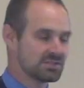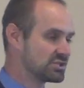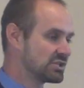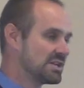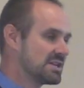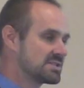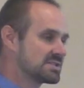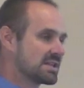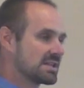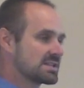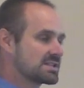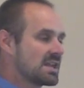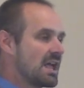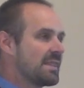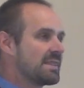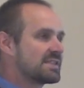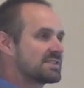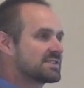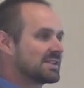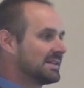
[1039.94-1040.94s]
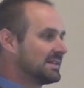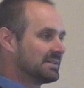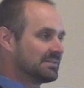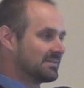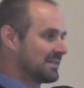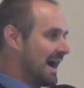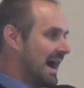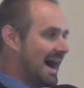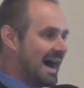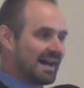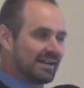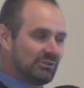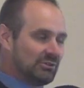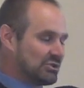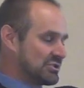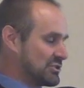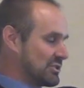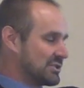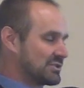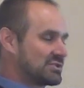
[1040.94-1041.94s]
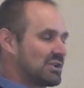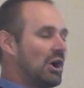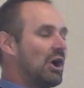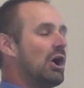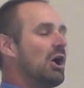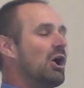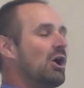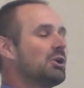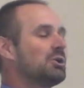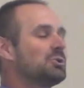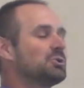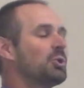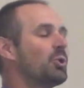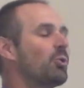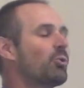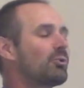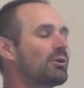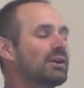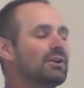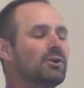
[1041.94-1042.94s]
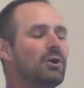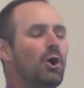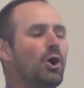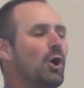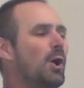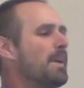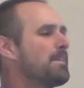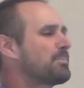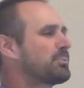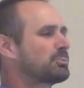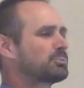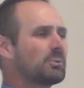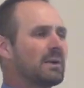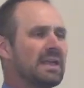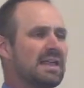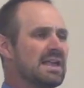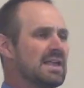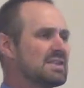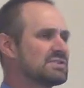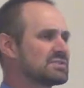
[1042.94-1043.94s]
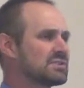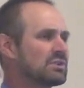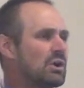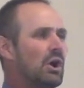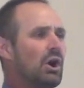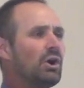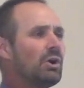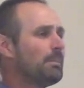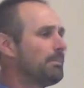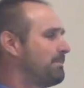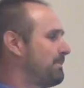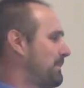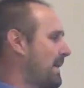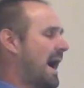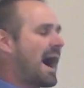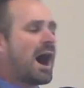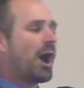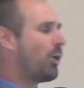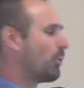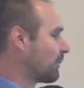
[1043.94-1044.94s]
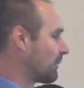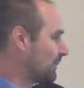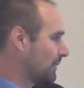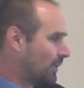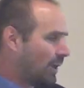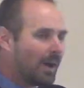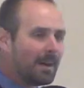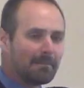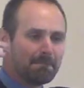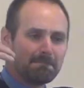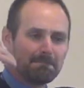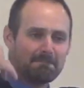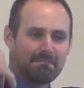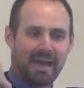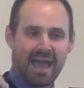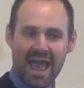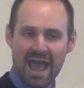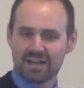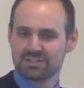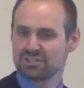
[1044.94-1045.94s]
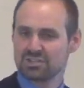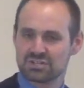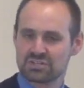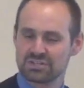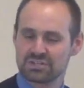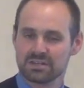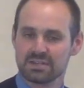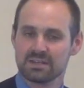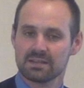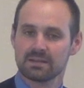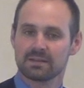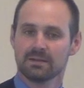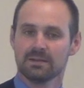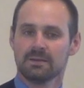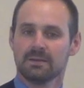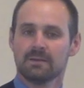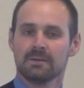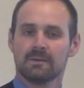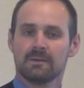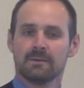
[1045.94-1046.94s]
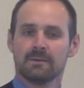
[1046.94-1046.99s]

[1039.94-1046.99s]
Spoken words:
Jesus, the Son of God, who deserves all glory and all praise and all power and all majesty,